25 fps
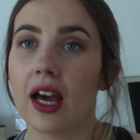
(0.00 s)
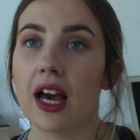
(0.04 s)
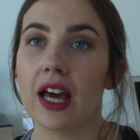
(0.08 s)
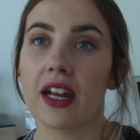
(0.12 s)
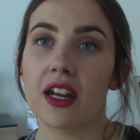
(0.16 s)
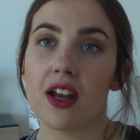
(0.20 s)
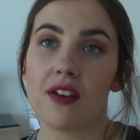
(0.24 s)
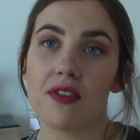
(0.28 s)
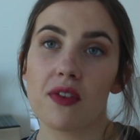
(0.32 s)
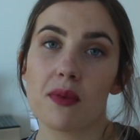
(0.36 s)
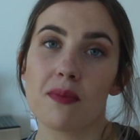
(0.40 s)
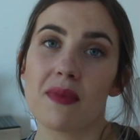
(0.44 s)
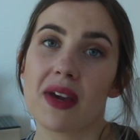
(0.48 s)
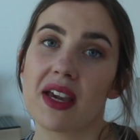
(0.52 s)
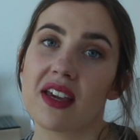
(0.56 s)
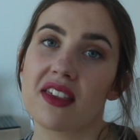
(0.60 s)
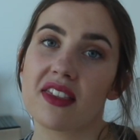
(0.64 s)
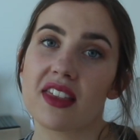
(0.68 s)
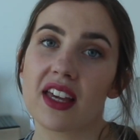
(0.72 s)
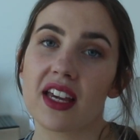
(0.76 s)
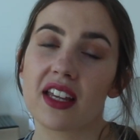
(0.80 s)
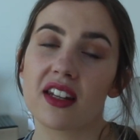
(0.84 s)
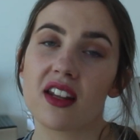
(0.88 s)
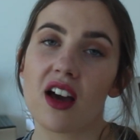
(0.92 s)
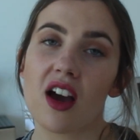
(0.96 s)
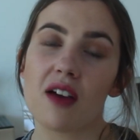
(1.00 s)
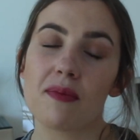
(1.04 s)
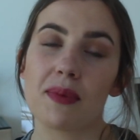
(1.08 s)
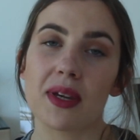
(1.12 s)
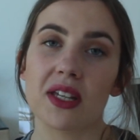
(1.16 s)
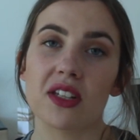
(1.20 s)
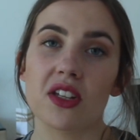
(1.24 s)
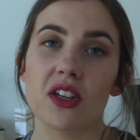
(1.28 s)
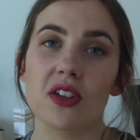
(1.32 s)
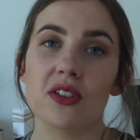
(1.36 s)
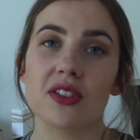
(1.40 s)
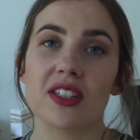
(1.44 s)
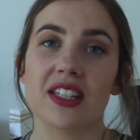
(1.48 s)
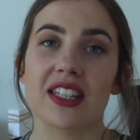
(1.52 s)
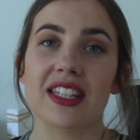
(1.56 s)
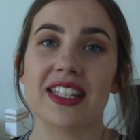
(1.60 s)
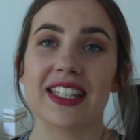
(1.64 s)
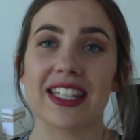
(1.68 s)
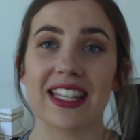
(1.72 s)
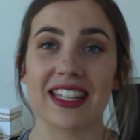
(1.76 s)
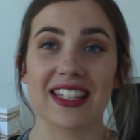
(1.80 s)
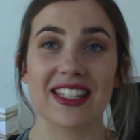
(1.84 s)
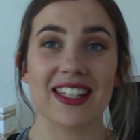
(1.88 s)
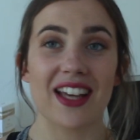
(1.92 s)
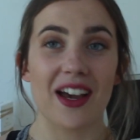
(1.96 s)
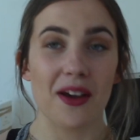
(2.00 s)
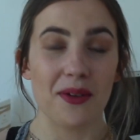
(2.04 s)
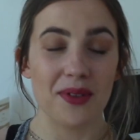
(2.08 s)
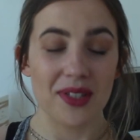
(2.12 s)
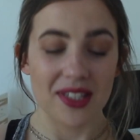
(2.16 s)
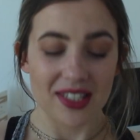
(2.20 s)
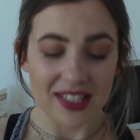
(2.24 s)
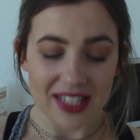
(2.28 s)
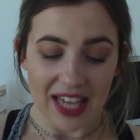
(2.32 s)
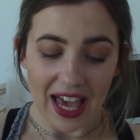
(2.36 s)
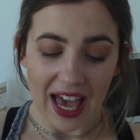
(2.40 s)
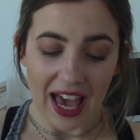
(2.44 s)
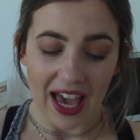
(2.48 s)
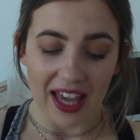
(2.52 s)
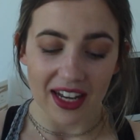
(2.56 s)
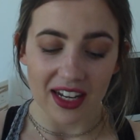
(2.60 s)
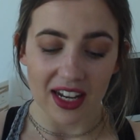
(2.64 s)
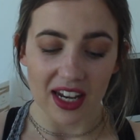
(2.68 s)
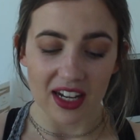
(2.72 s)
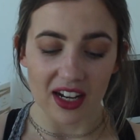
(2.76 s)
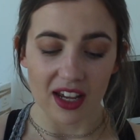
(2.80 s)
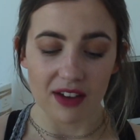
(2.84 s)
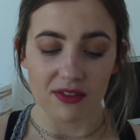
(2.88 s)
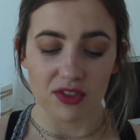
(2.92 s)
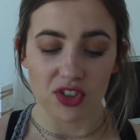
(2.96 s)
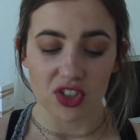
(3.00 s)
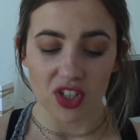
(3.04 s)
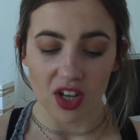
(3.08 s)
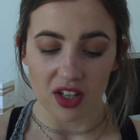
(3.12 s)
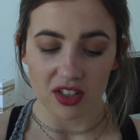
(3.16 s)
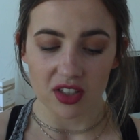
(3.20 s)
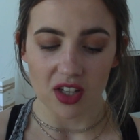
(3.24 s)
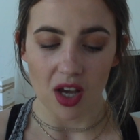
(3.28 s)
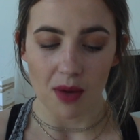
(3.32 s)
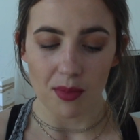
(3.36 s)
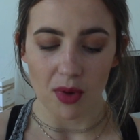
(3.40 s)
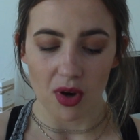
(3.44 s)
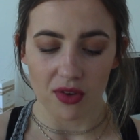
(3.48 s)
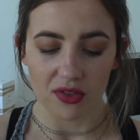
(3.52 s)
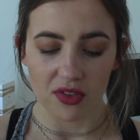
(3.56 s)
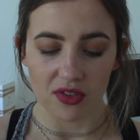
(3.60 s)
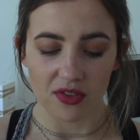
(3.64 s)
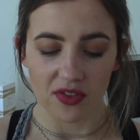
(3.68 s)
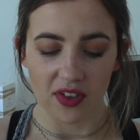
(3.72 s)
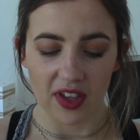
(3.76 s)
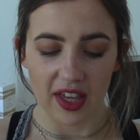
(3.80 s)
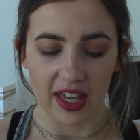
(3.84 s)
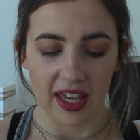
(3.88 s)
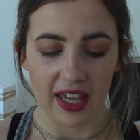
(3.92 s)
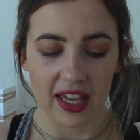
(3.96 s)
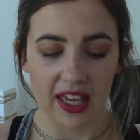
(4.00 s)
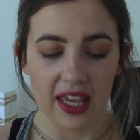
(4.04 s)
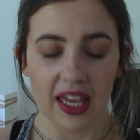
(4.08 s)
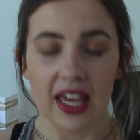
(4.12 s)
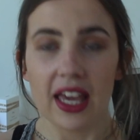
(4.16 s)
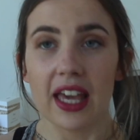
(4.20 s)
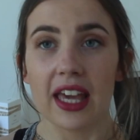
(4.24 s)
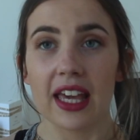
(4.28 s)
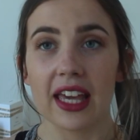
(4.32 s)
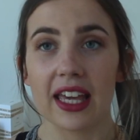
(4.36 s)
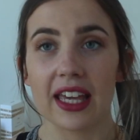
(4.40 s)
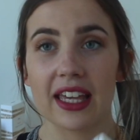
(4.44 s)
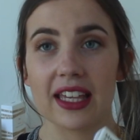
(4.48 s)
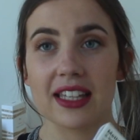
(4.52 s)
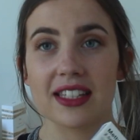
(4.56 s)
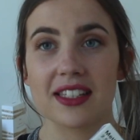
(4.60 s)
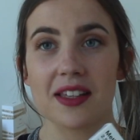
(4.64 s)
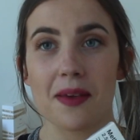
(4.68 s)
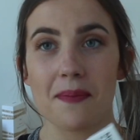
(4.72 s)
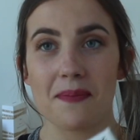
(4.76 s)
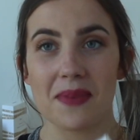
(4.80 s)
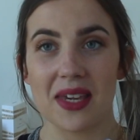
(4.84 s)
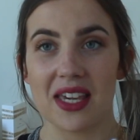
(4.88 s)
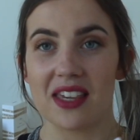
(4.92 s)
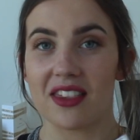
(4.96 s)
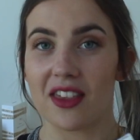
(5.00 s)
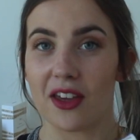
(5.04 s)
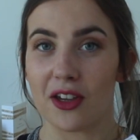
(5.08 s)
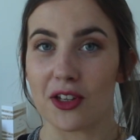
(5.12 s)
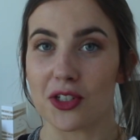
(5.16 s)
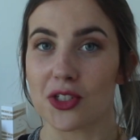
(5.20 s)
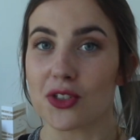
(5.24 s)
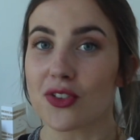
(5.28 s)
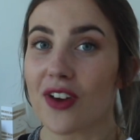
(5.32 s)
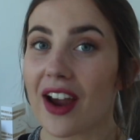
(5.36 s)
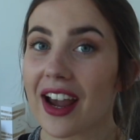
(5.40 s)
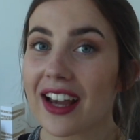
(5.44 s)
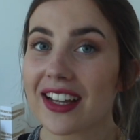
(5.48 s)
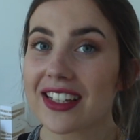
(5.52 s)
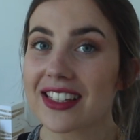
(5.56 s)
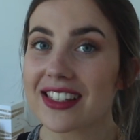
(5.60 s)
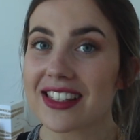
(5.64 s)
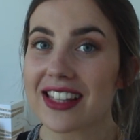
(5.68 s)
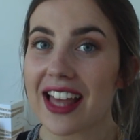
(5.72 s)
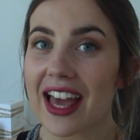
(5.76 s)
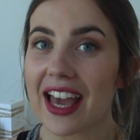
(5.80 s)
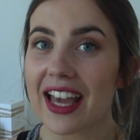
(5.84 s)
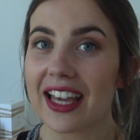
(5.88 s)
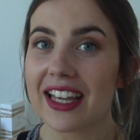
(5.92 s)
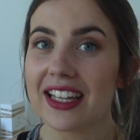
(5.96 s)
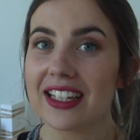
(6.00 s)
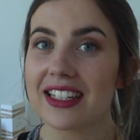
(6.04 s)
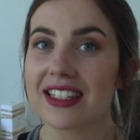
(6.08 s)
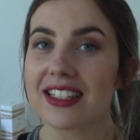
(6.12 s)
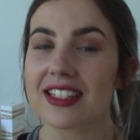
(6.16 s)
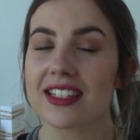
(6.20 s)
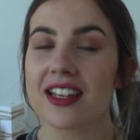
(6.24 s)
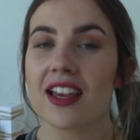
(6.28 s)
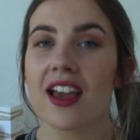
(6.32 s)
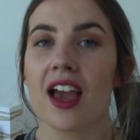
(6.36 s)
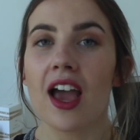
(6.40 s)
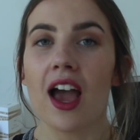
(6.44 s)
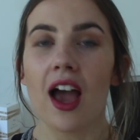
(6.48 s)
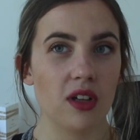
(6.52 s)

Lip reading: Another main thing that I've been using since I was 10, and I've just come off of it, is Methotrexate.